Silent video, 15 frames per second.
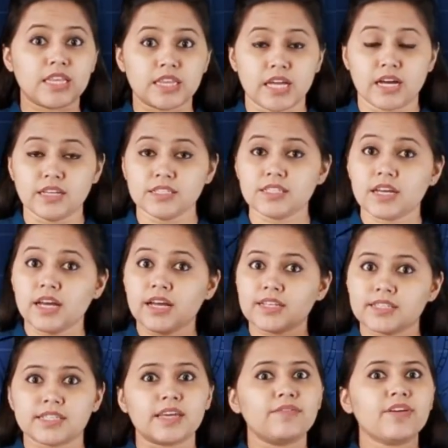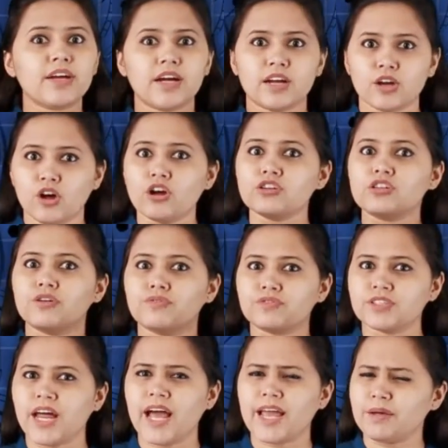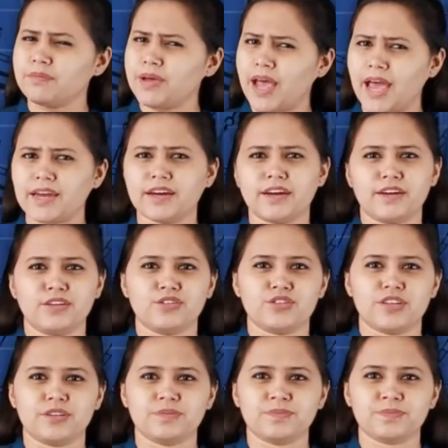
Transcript: thus saving a lot of time and energy.